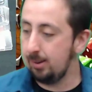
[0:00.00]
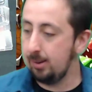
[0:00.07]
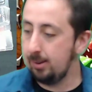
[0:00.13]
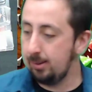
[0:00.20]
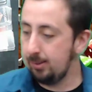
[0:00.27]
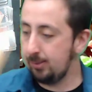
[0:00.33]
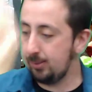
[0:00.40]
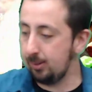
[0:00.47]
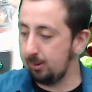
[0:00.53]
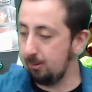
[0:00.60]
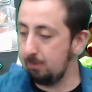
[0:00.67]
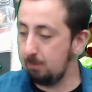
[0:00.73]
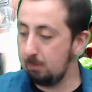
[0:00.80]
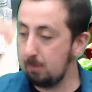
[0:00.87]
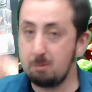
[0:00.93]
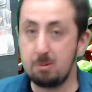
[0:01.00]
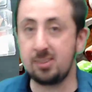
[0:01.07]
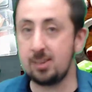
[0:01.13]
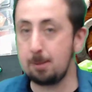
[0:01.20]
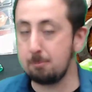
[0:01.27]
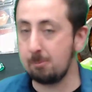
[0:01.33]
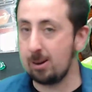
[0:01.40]
So when we
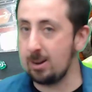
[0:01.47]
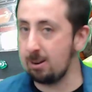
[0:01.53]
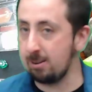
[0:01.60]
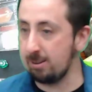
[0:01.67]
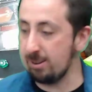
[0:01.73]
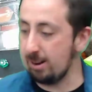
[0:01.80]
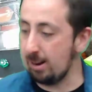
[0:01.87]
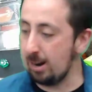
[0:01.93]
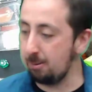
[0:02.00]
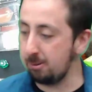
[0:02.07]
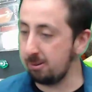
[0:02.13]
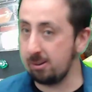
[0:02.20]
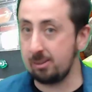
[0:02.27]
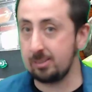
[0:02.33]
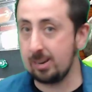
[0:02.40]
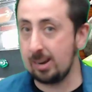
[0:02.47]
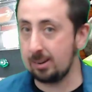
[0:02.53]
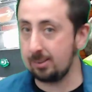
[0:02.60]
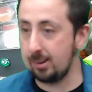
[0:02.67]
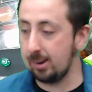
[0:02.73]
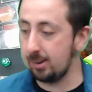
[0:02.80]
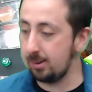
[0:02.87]
separate out our attack
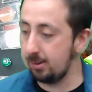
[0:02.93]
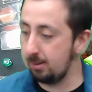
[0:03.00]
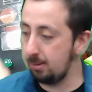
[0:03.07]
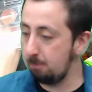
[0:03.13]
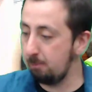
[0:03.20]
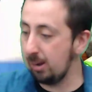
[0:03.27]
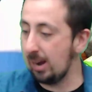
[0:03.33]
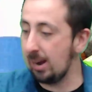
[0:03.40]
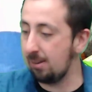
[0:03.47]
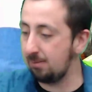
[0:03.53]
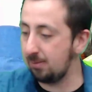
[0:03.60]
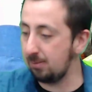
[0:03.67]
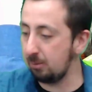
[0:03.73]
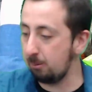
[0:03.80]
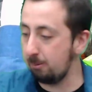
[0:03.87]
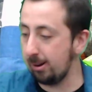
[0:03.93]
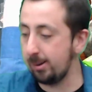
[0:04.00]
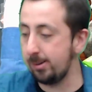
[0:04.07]
deck, we have created a